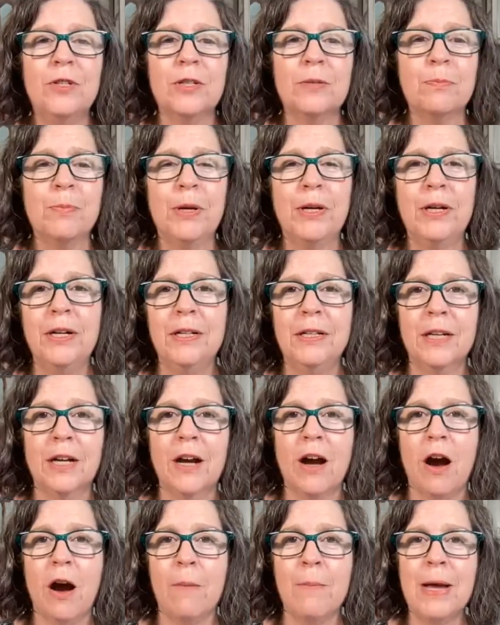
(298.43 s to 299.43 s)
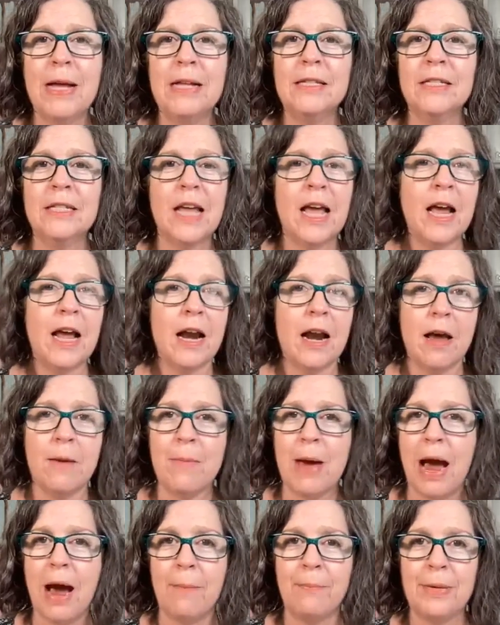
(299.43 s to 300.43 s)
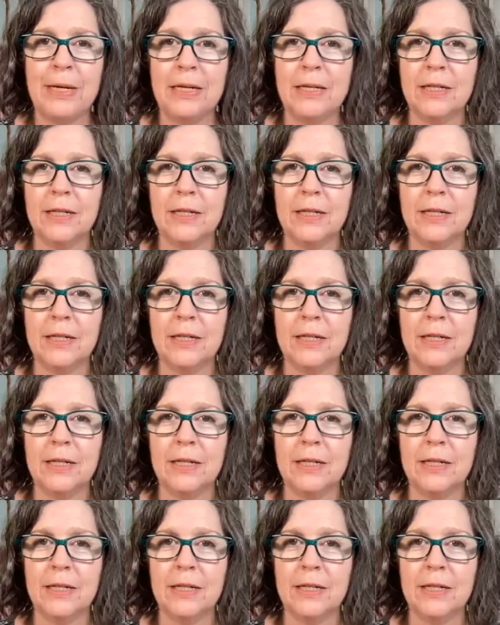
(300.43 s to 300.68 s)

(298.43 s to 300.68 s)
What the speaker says: Just put it in the comments and I'm happy